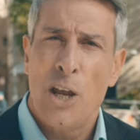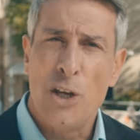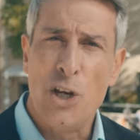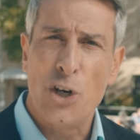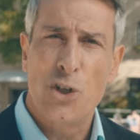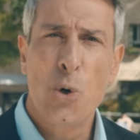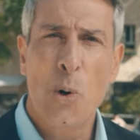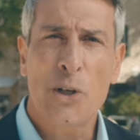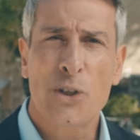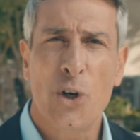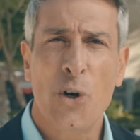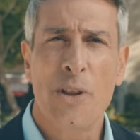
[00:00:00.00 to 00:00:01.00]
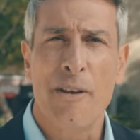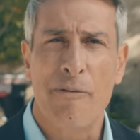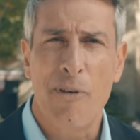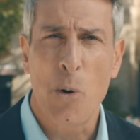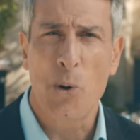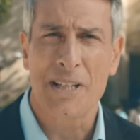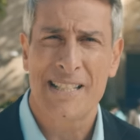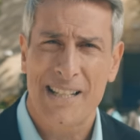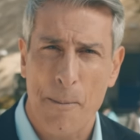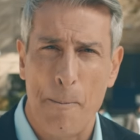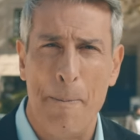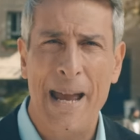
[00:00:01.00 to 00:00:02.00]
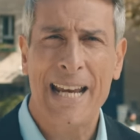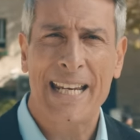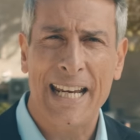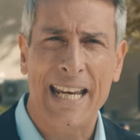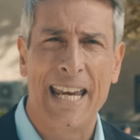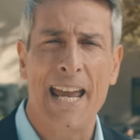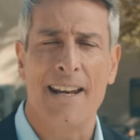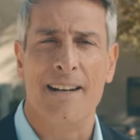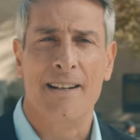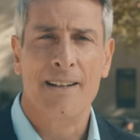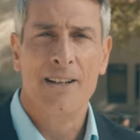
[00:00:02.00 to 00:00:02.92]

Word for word: Yeshua turned the focus back again